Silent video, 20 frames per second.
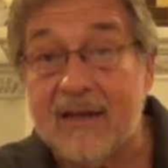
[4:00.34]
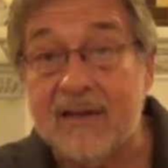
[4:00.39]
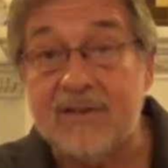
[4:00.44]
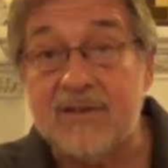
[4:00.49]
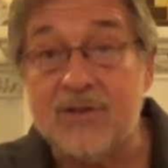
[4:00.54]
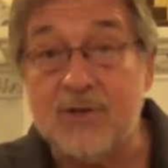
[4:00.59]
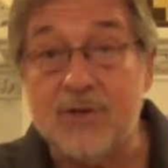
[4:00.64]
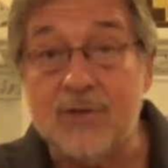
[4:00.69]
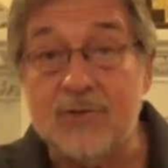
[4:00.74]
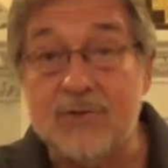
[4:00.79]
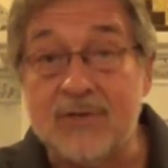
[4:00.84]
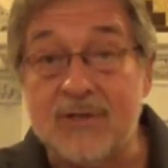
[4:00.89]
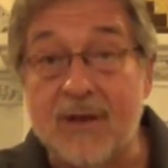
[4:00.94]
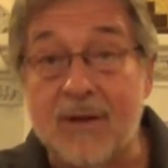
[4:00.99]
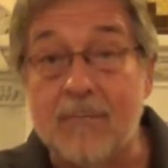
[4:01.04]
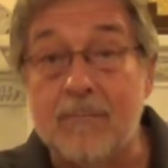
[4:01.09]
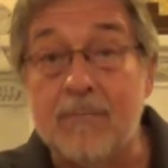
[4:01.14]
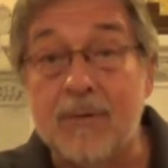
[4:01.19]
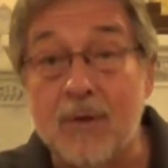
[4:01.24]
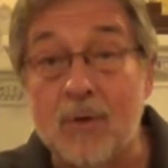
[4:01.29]
issues
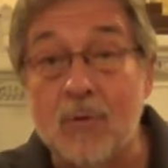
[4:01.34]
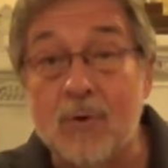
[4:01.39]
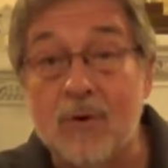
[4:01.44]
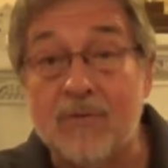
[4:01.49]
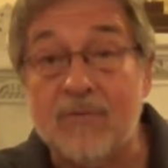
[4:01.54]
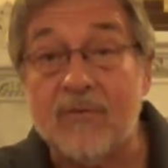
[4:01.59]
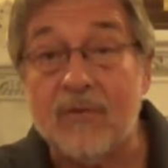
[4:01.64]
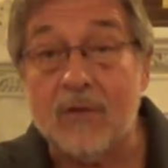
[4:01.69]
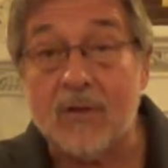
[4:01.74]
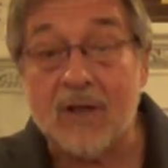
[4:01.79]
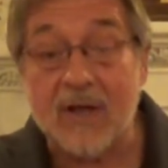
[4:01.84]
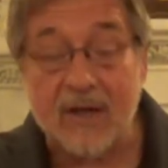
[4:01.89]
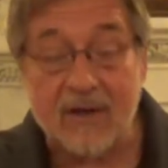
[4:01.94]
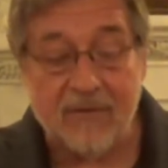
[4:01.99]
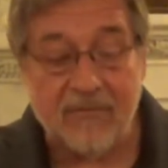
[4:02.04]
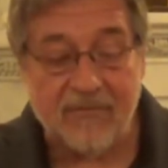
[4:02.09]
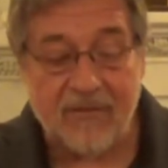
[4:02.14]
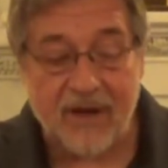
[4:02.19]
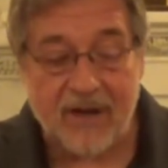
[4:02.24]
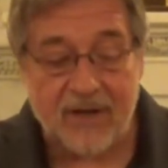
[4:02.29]
a beautiful
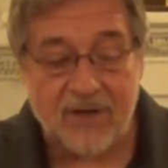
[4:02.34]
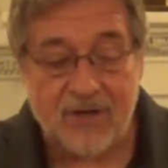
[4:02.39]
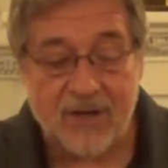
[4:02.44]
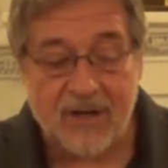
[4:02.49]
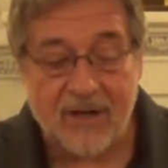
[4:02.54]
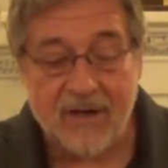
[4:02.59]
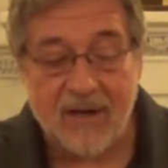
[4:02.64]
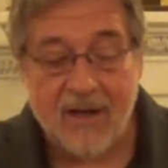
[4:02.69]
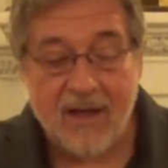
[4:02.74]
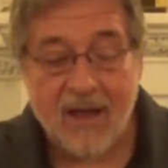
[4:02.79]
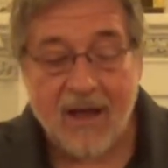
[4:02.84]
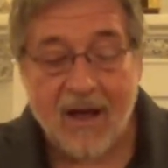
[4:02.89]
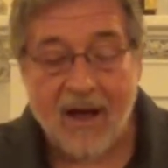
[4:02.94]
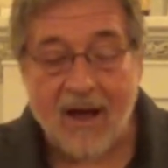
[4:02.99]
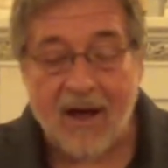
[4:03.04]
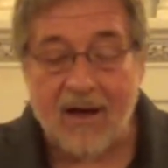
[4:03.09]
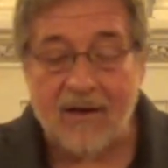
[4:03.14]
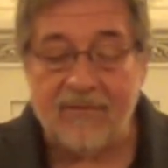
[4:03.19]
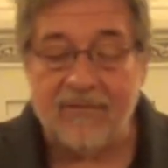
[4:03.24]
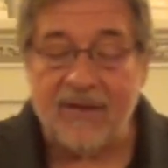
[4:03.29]
confession
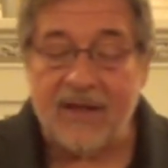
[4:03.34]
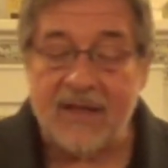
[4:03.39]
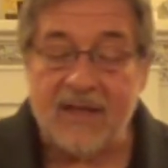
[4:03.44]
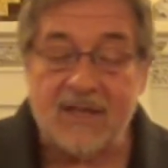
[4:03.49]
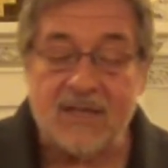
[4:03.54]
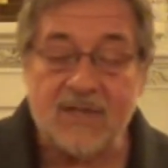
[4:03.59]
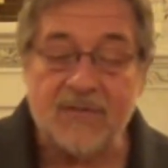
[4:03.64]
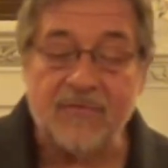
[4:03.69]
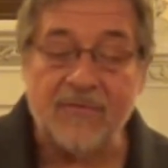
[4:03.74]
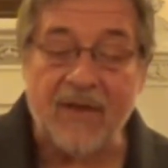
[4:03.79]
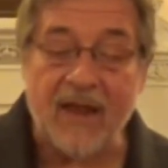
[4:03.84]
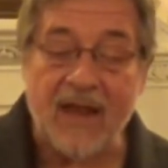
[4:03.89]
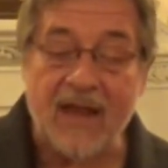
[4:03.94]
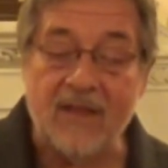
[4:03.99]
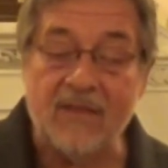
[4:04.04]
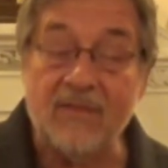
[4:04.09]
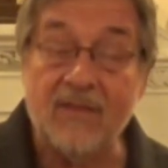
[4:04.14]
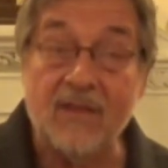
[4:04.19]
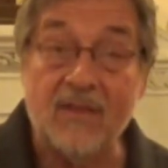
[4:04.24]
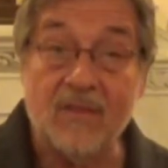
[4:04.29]
of his
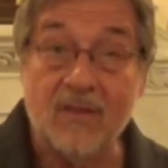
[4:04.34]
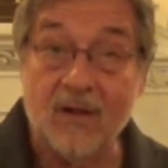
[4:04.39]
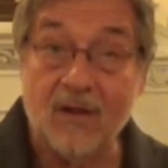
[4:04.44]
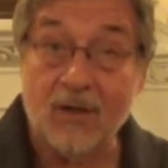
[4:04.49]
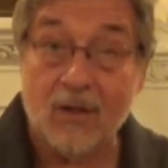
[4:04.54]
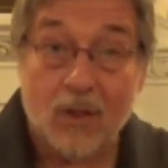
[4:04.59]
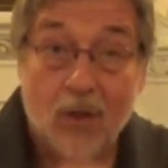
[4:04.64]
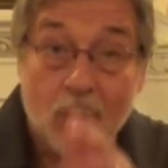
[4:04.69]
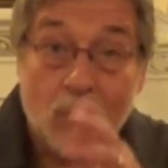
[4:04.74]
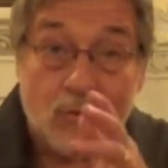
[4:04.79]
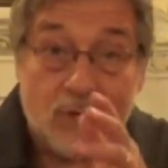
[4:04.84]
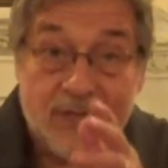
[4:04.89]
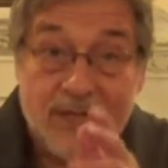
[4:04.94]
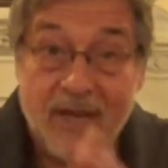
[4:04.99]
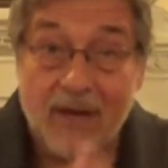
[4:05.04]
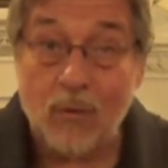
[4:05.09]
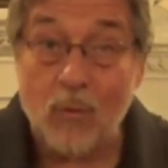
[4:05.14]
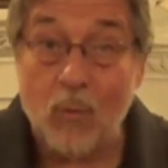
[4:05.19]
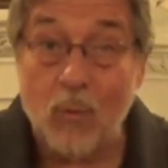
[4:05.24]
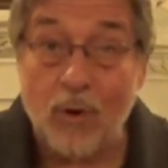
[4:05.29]
faith in the
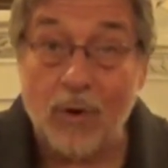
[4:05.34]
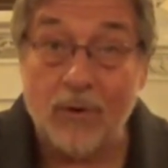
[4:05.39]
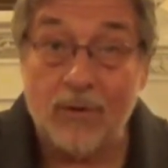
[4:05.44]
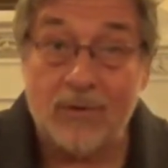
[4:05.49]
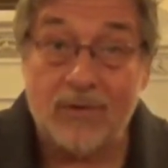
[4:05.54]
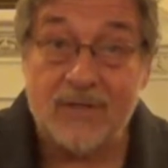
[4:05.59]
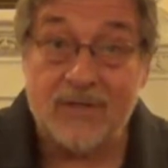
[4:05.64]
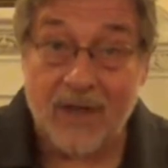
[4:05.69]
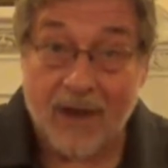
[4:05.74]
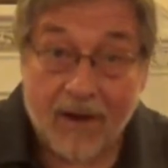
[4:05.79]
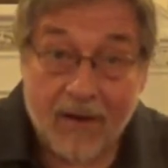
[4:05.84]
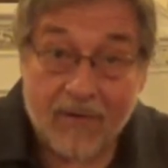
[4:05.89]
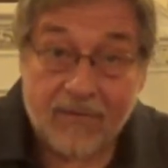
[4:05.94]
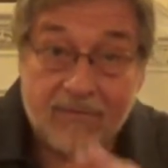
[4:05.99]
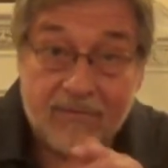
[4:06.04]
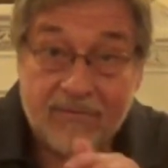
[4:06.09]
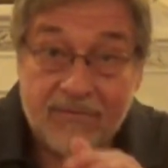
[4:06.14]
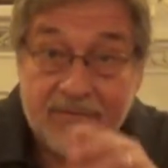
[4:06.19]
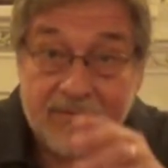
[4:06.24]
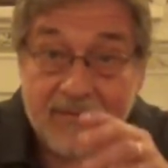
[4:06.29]
closing words
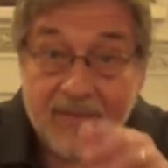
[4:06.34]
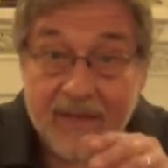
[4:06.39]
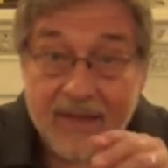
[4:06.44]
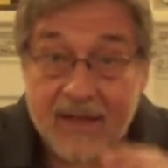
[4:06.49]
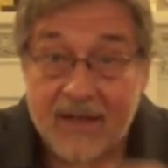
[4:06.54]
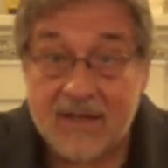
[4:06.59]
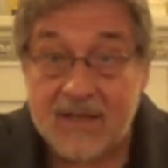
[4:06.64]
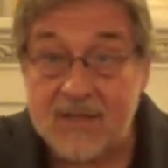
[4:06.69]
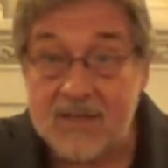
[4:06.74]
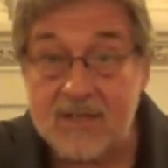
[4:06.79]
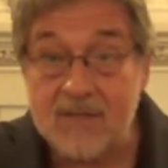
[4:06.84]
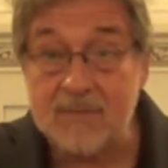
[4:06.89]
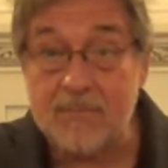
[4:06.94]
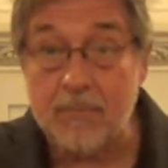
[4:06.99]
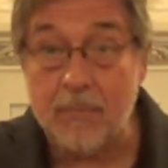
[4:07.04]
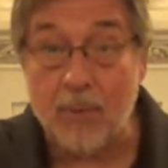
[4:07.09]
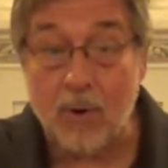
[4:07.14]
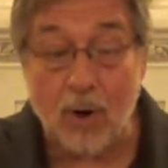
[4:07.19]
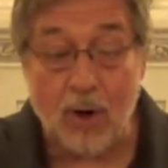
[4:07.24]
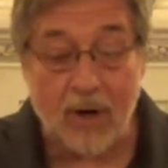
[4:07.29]
of this
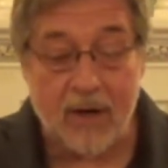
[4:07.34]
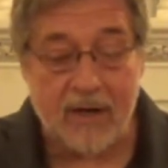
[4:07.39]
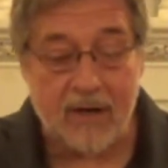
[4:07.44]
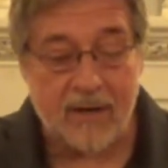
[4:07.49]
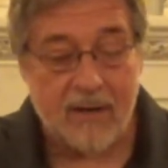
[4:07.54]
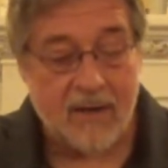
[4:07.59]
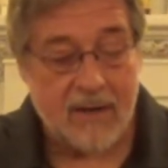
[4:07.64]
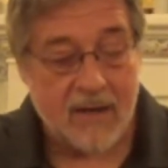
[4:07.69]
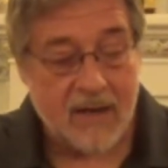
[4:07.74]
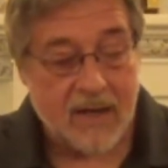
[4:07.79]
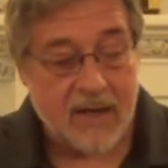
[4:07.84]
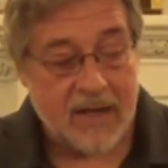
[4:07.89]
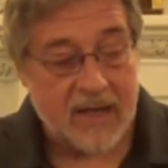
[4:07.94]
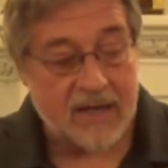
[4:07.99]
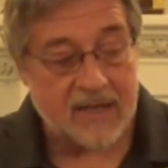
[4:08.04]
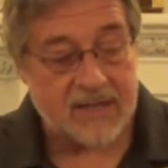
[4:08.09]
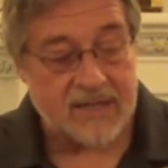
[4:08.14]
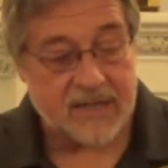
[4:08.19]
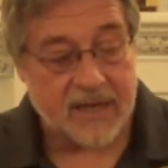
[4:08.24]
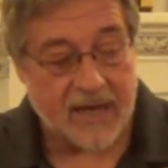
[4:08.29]
book.
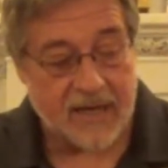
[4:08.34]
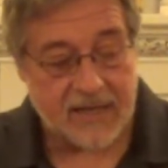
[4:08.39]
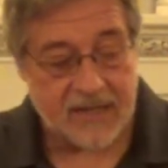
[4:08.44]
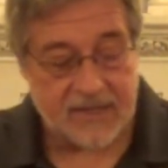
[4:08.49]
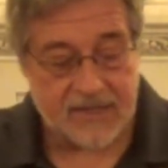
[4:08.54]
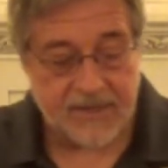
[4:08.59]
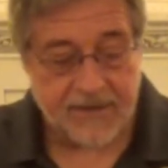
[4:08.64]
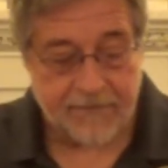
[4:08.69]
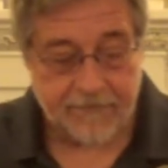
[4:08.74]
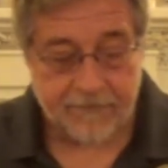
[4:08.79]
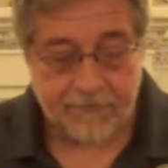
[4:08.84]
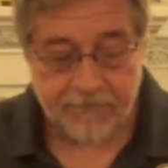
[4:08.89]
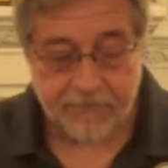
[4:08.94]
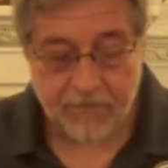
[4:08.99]
He says,